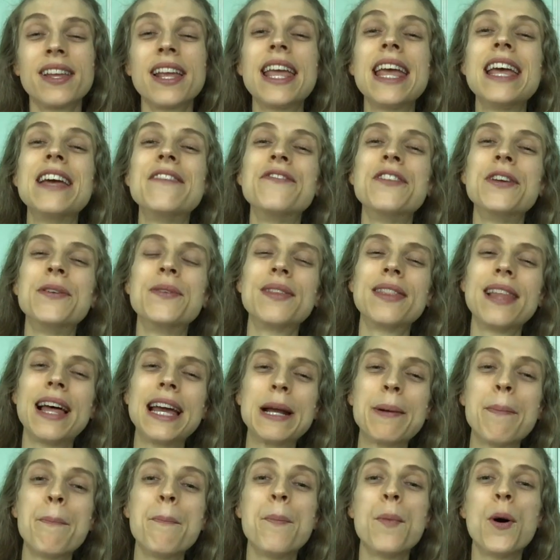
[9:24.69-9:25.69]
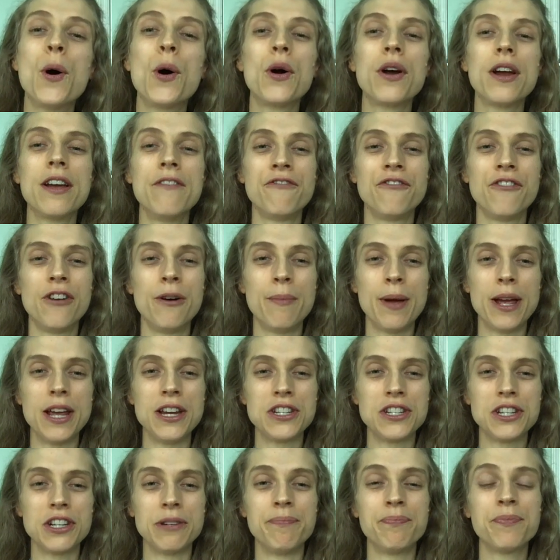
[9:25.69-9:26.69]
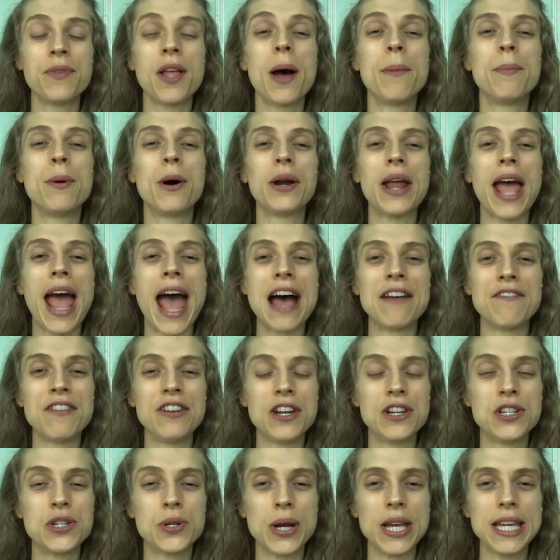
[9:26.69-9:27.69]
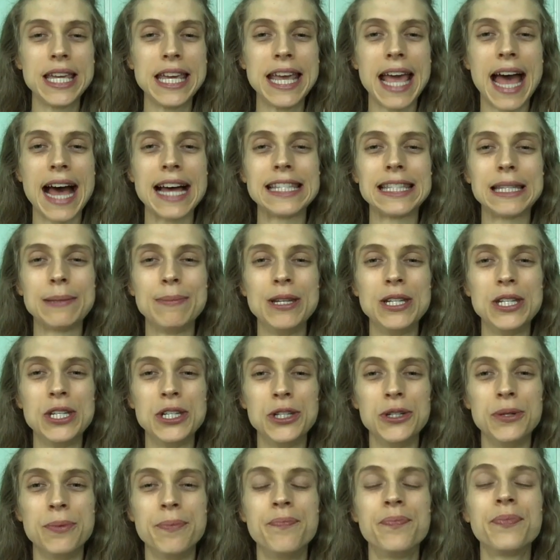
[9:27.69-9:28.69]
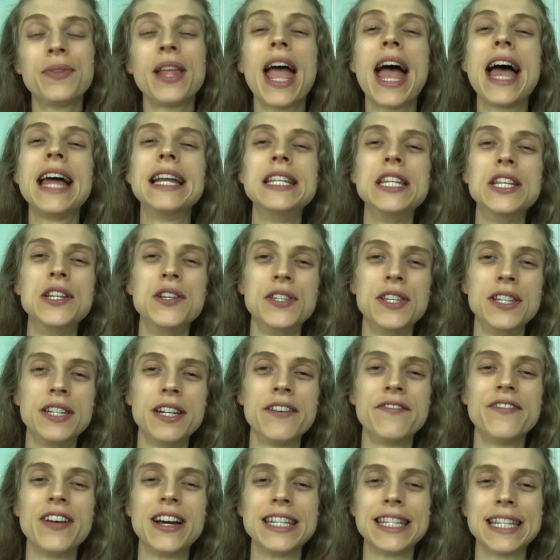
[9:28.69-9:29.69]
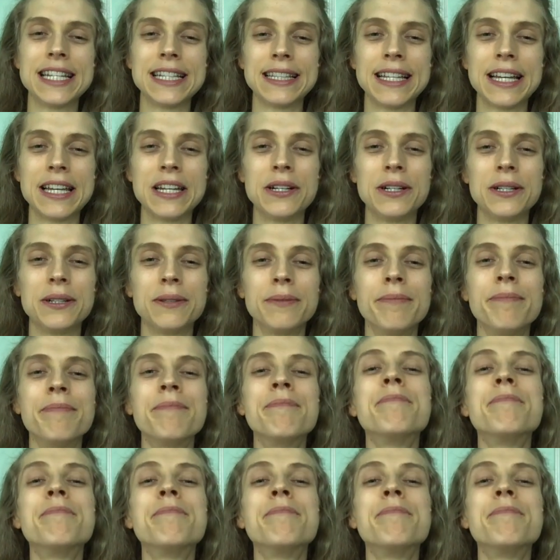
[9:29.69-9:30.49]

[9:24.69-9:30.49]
If you would like more information about having a tracheostomy tube and using a ventilator,